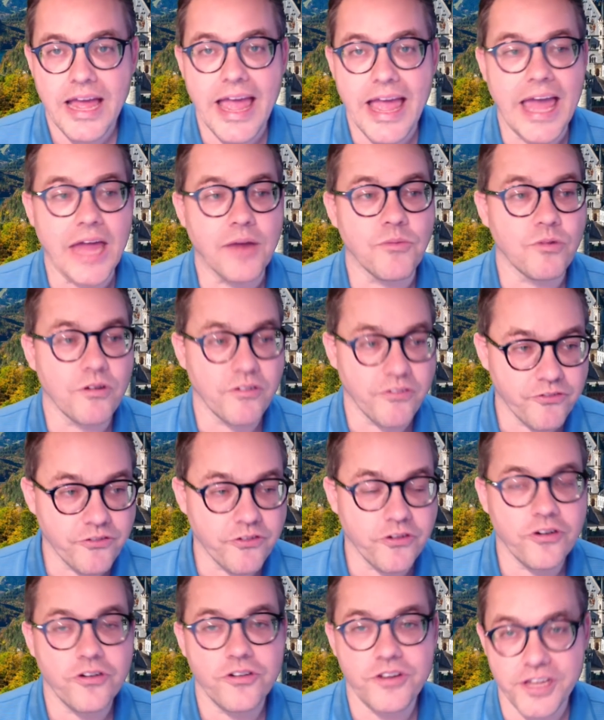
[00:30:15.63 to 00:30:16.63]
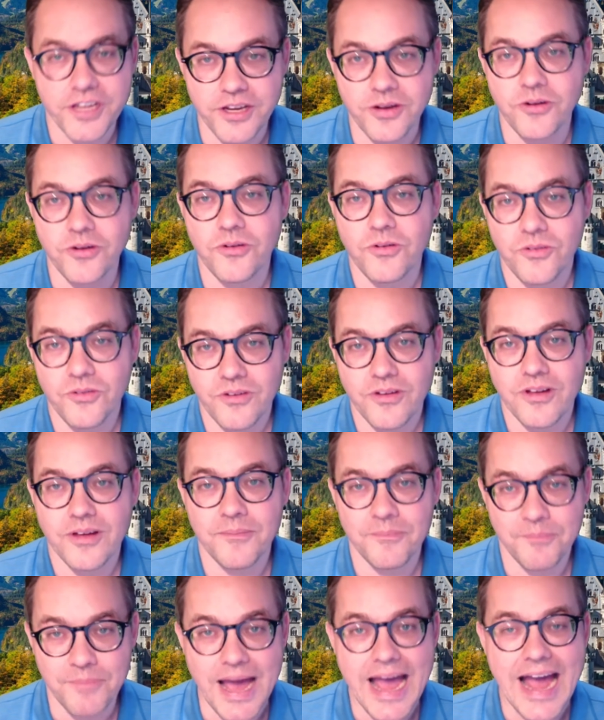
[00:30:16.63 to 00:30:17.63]
and refer you
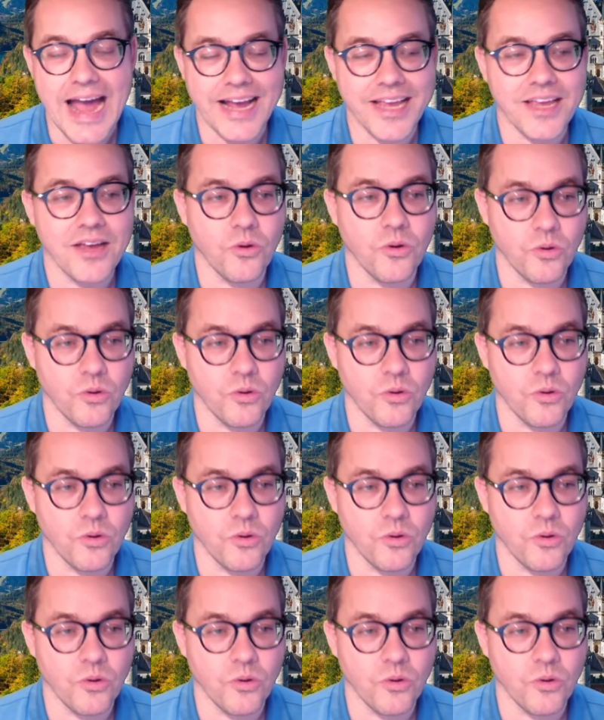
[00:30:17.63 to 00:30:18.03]
back